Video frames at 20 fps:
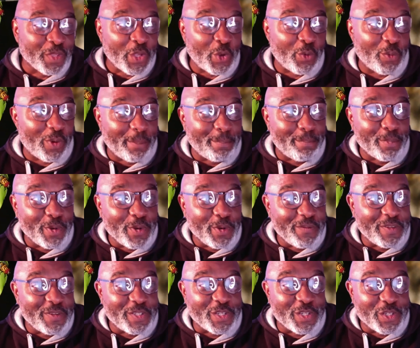who are
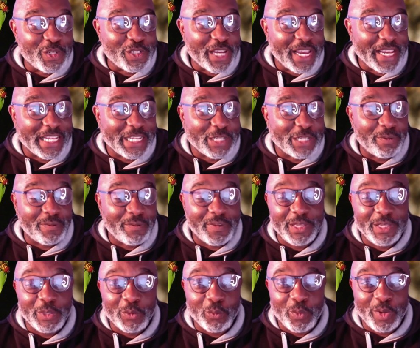movers and shakers
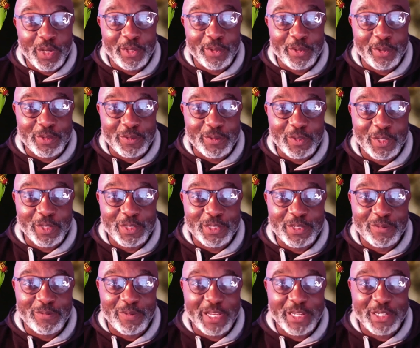within the world of
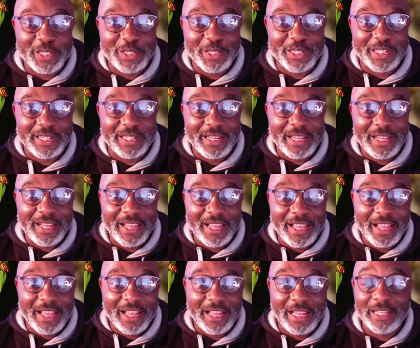conservation
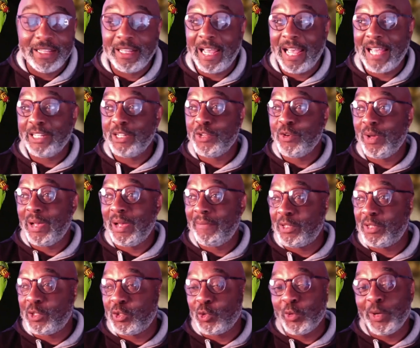and who have
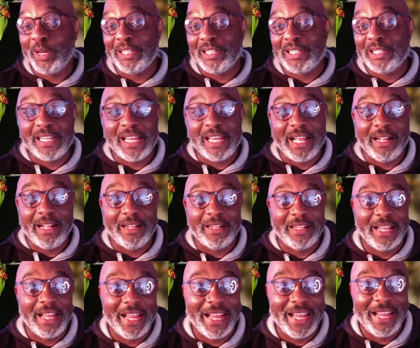a story to
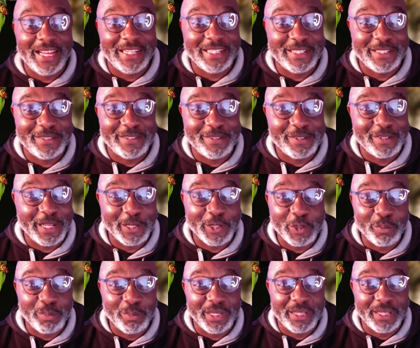tell. And there
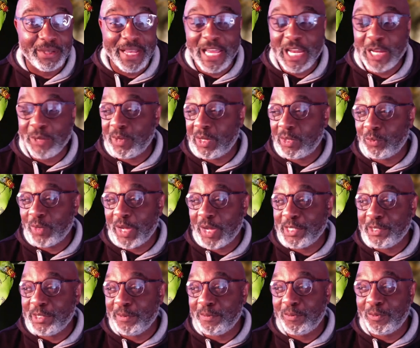could be anyone
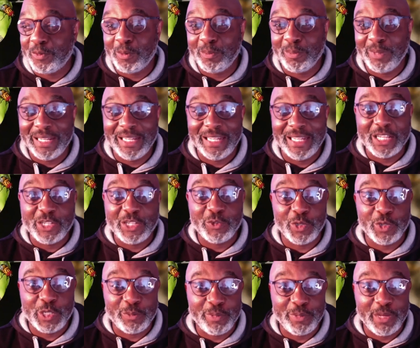ranging from
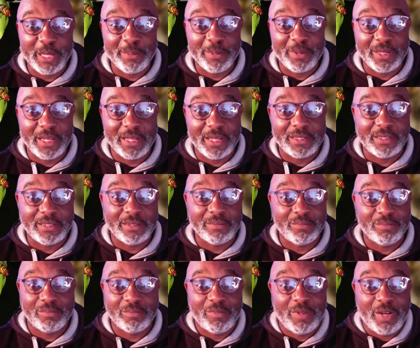illustrious people, as
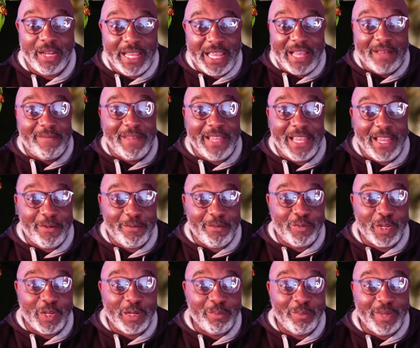I have here in
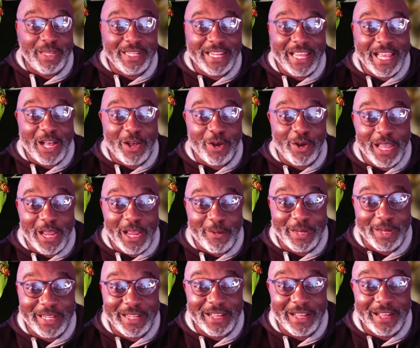front of me now,
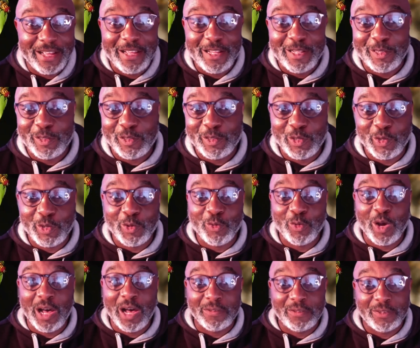Erica,
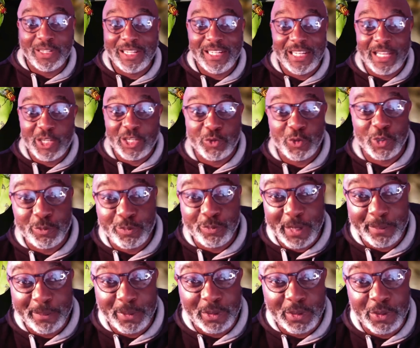to other illustrious
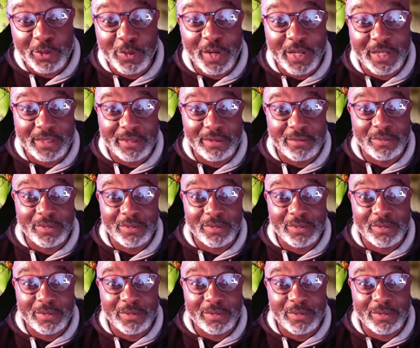people who aren't,